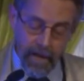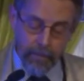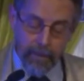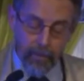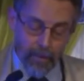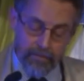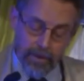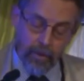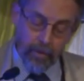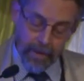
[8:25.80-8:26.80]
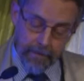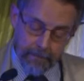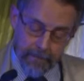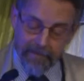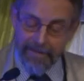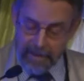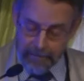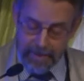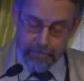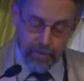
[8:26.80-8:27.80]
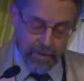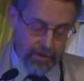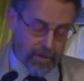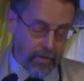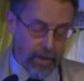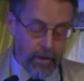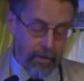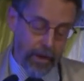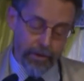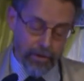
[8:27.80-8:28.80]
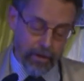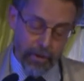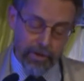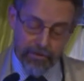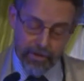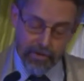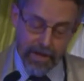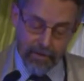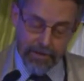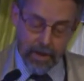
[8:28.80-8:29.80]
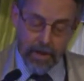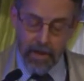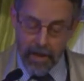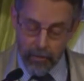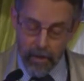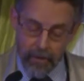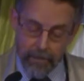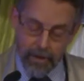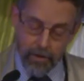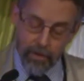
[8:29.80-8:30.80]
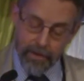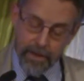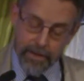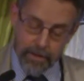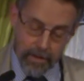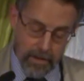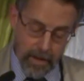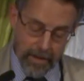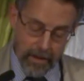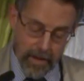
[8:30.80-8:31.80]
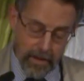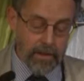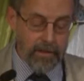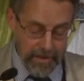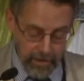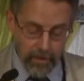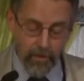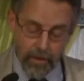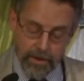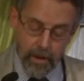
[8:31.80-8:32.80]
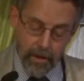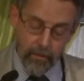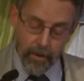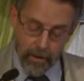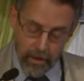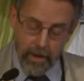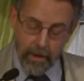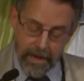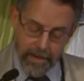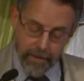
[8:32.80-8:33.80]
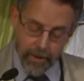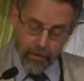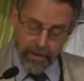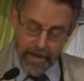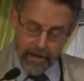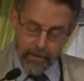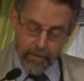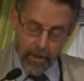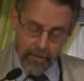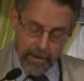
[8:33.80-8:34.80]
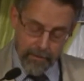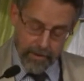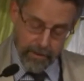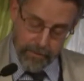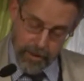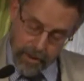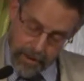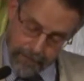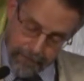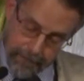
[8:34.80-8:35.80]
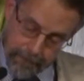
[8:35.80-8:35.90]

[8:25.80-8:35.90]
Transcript: Ibn Babawayh was a woman, and in fact spent most of his career and undertook most of his travels in what we might call Eastern Islamic lands, especially Khorasan, where, as we know, the 8th Imam had spent some time.